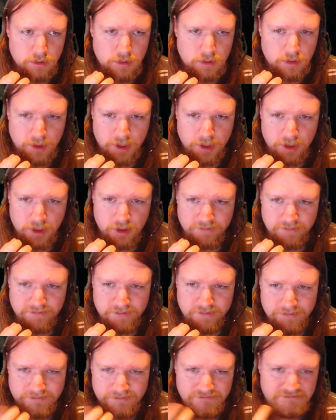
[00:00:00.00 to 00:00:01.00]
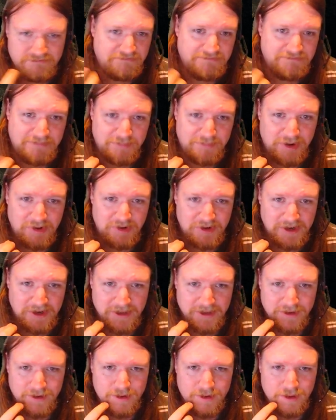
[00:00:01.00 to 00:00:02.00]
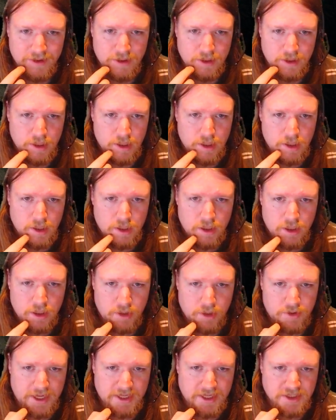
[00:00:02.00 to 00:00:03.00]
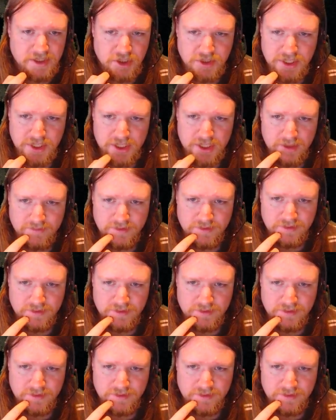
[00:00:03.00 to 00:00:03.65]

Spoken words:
Enough, apparently. Okay, so second level